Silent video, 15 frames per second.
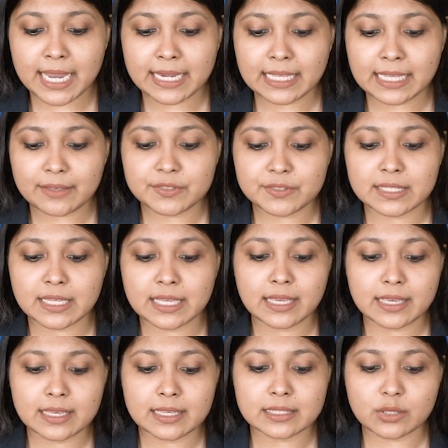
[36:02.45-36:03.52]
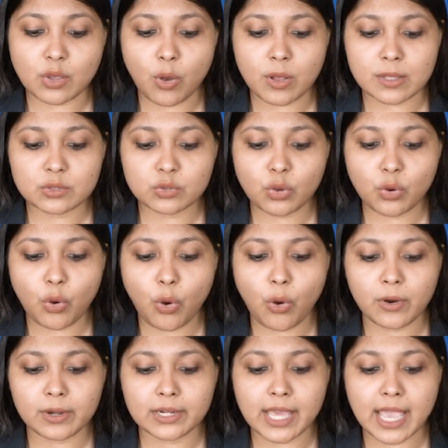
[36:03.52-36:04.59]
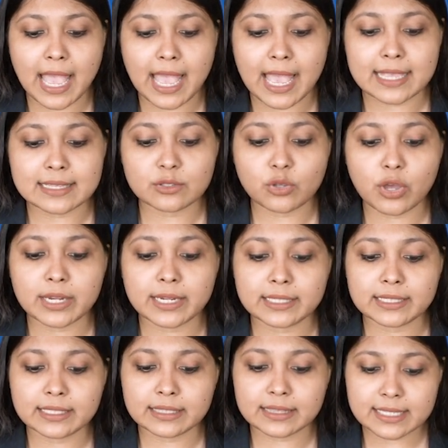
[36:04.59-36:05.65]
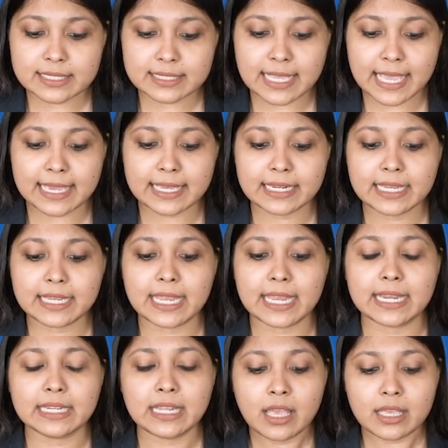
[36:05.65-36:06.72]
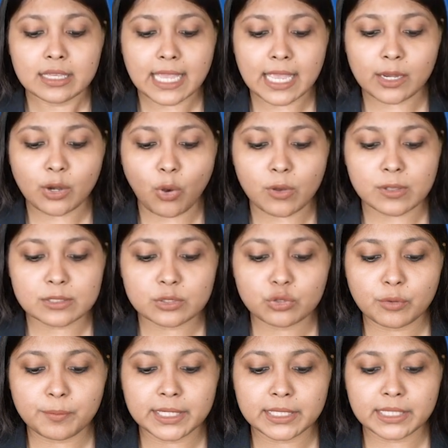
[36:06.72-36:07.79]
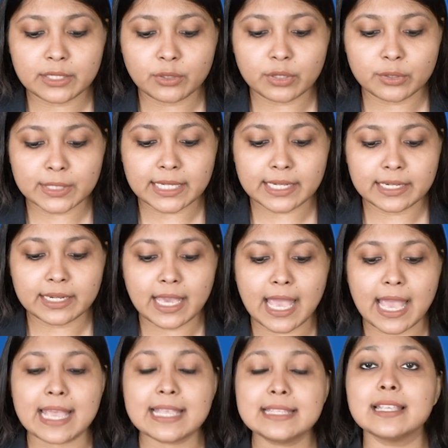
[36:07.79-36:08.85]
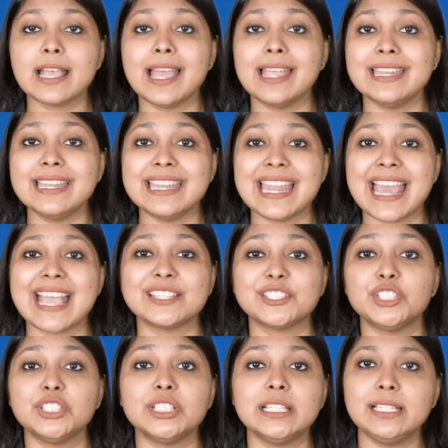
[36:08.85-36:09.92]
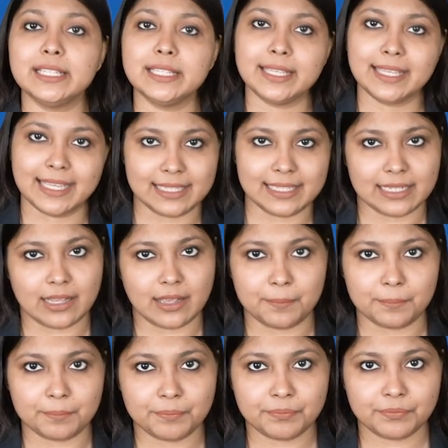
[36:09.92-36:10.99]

at FC is also called as or it this aggregate can also be denoted as national income.